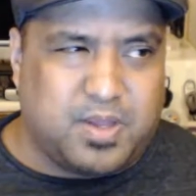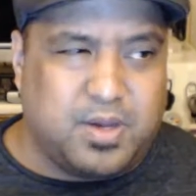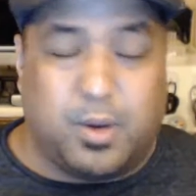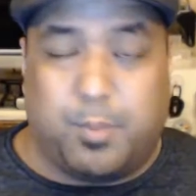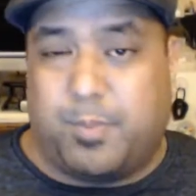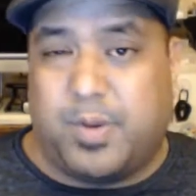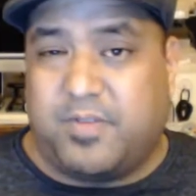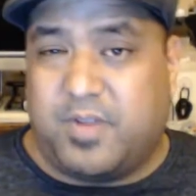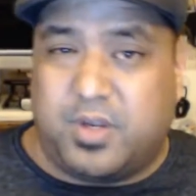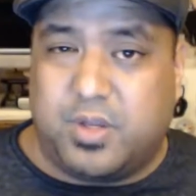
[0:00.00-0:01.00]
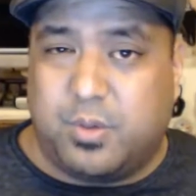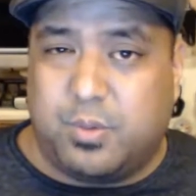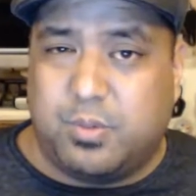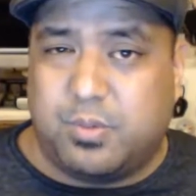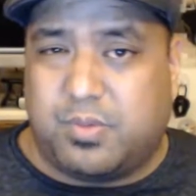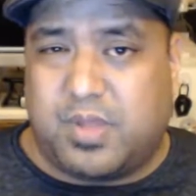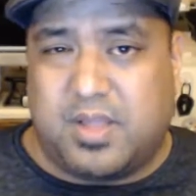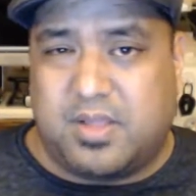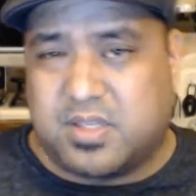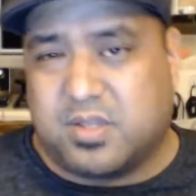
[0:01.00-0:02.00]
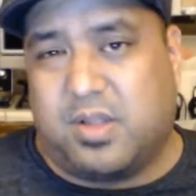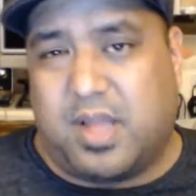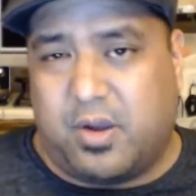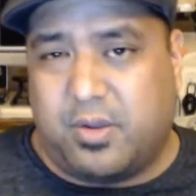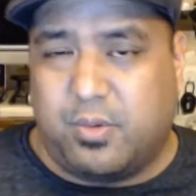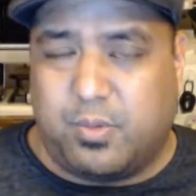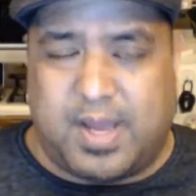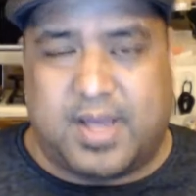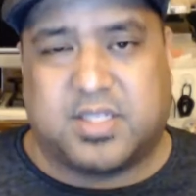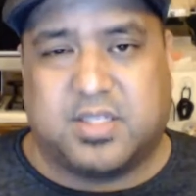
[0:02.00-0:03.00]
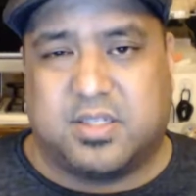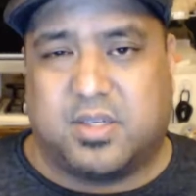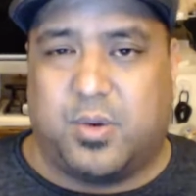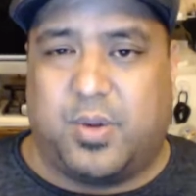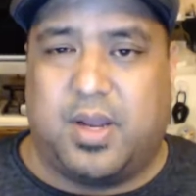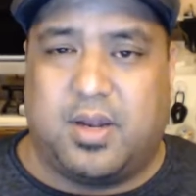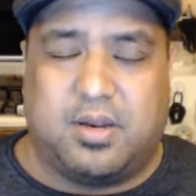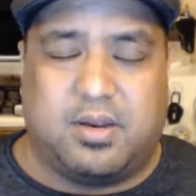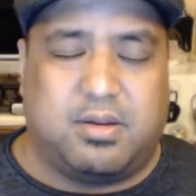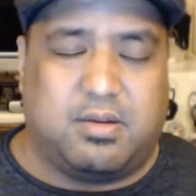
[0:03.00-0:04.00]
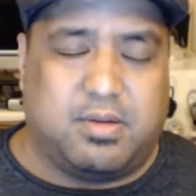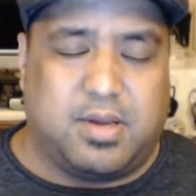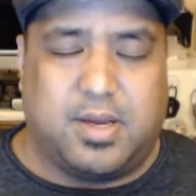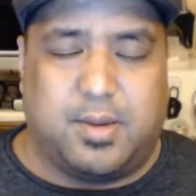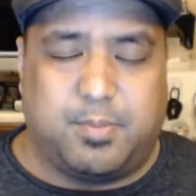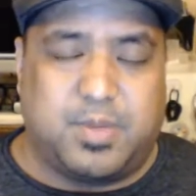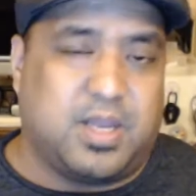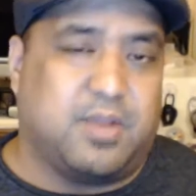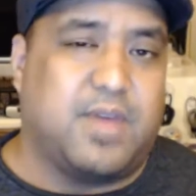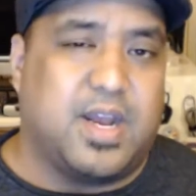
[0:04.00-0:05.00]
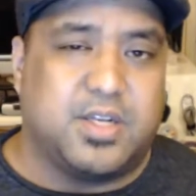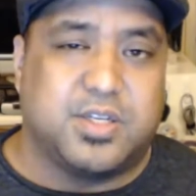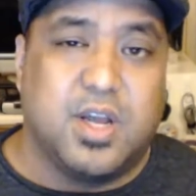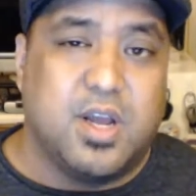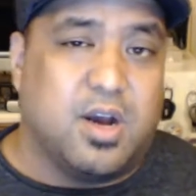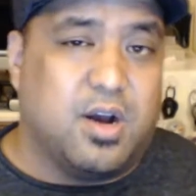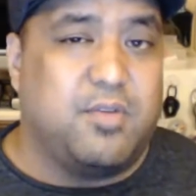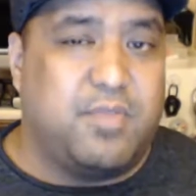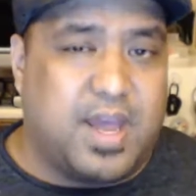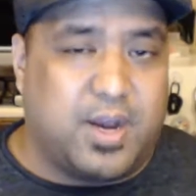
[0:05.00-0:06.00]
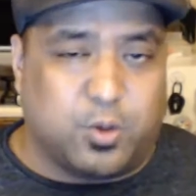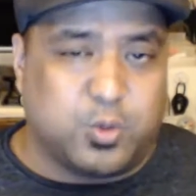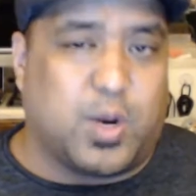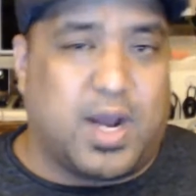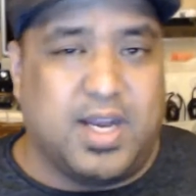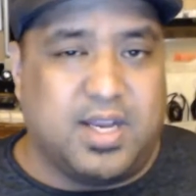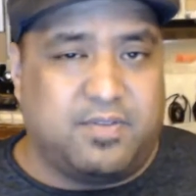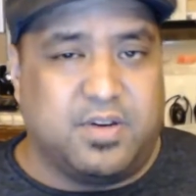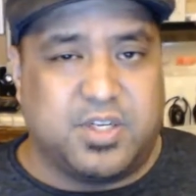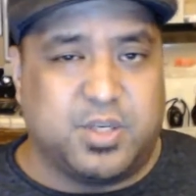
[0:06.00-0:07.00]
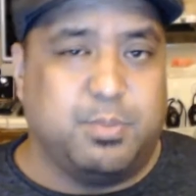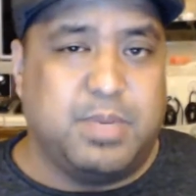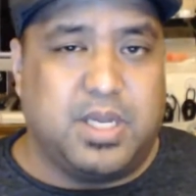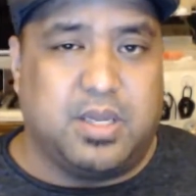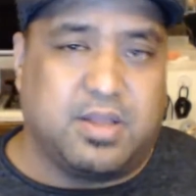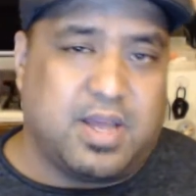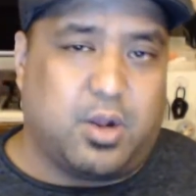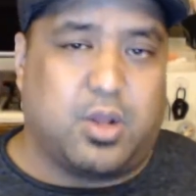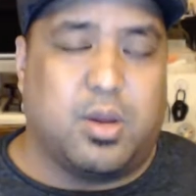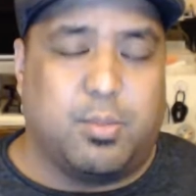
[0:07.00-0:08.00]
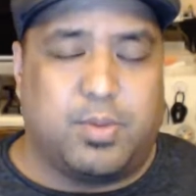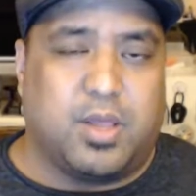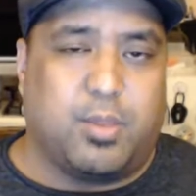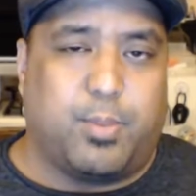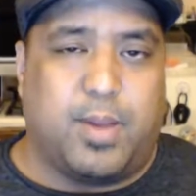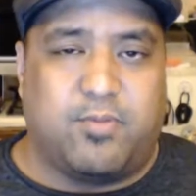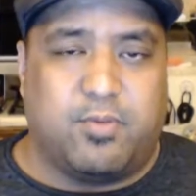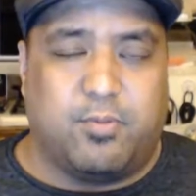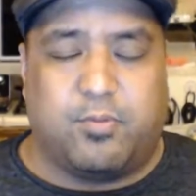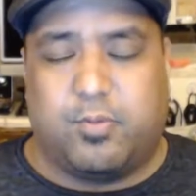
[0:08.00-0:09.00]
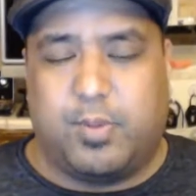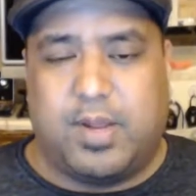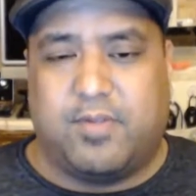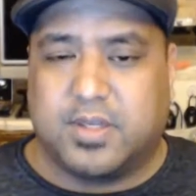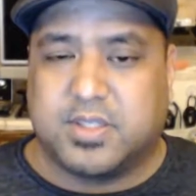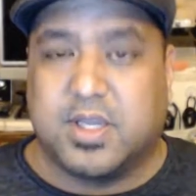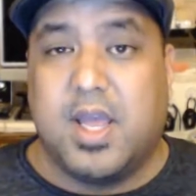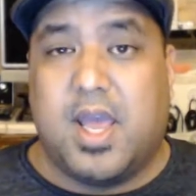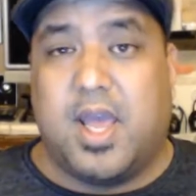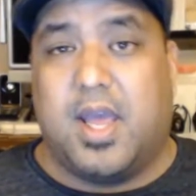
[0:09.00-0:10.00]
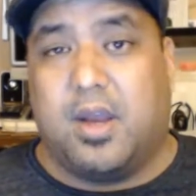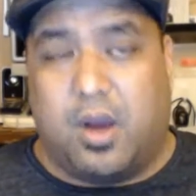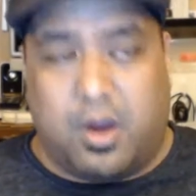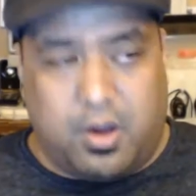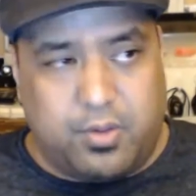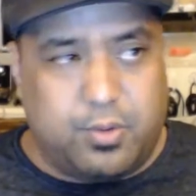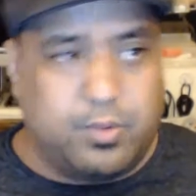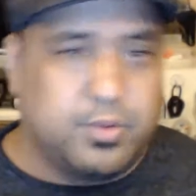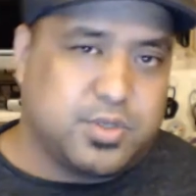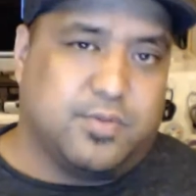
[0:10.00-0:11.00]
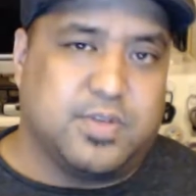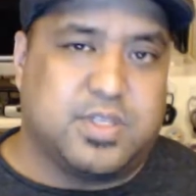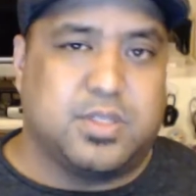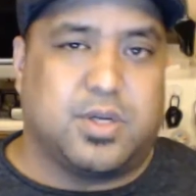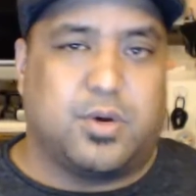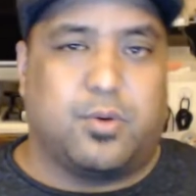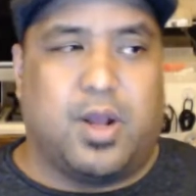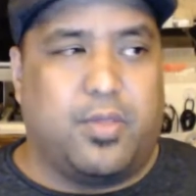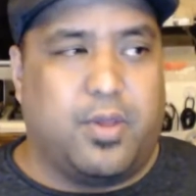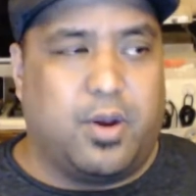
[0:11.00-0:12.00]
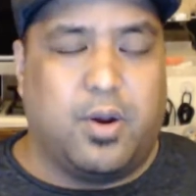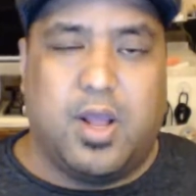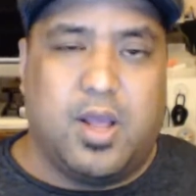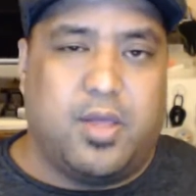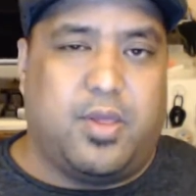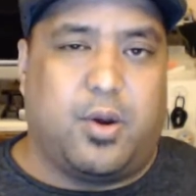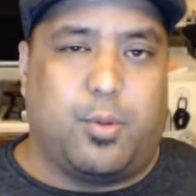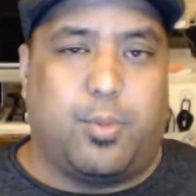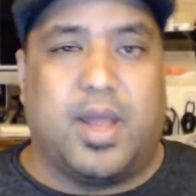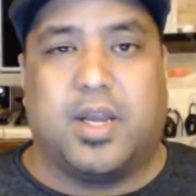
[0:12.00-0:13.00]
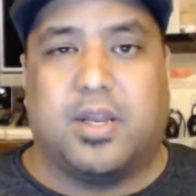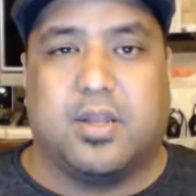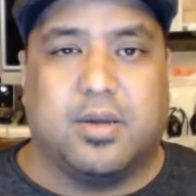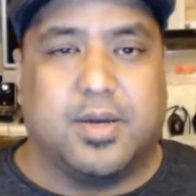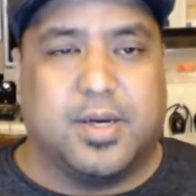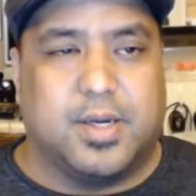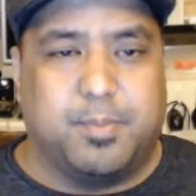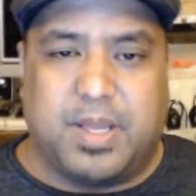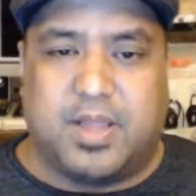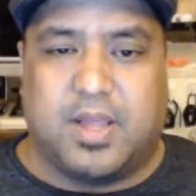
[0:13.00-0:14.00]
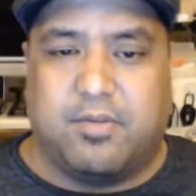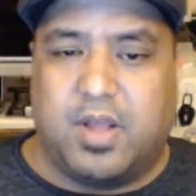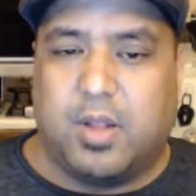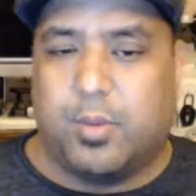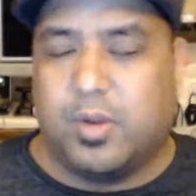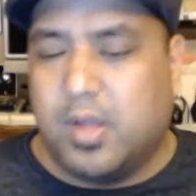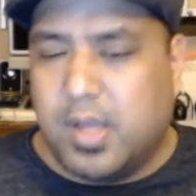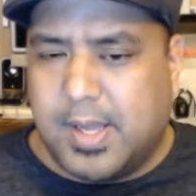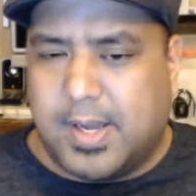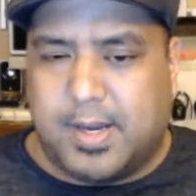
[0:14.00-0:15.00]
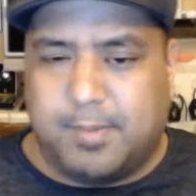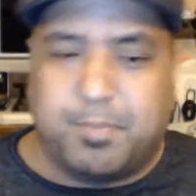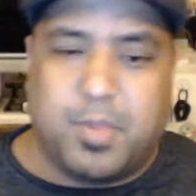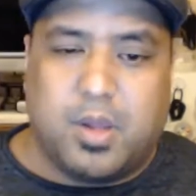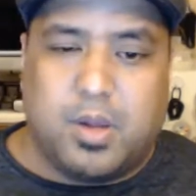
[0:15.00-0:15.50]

but if you do, then this will allow you access to go ahead and take advantage of that ultra high definition media that will come down the pipe from Netflix and other services that are out there that are planning to make that available. Other